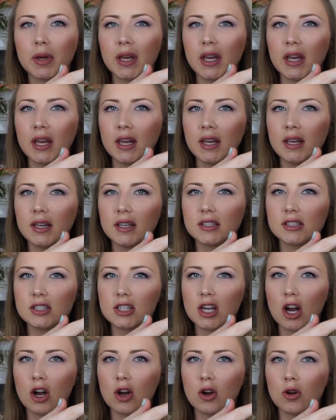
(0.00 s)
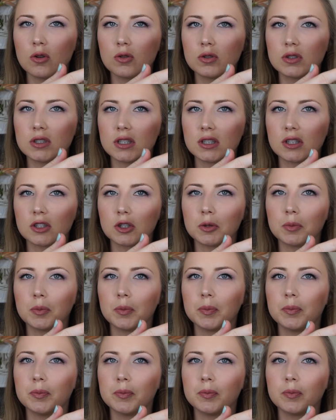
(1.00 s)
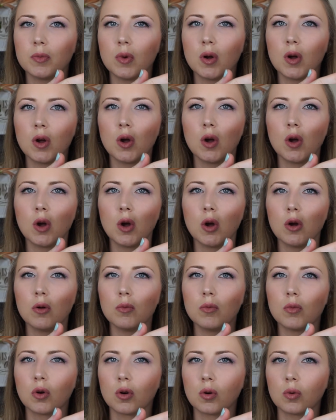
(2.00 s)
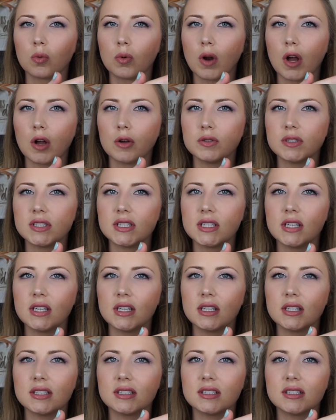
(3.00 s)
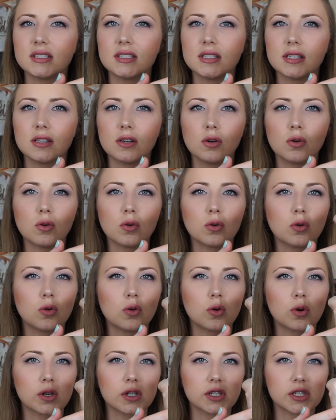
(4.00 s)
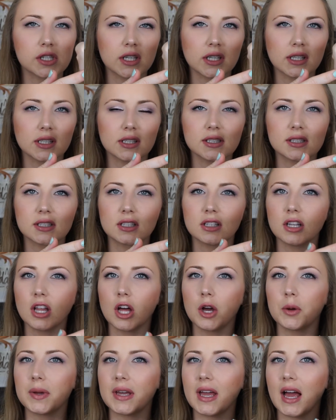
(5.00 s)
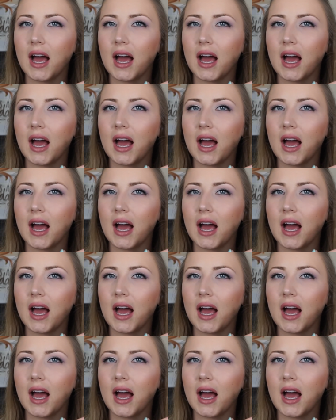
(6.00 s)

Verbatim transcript: pink toned, a little more rosy, still gorgeous glowy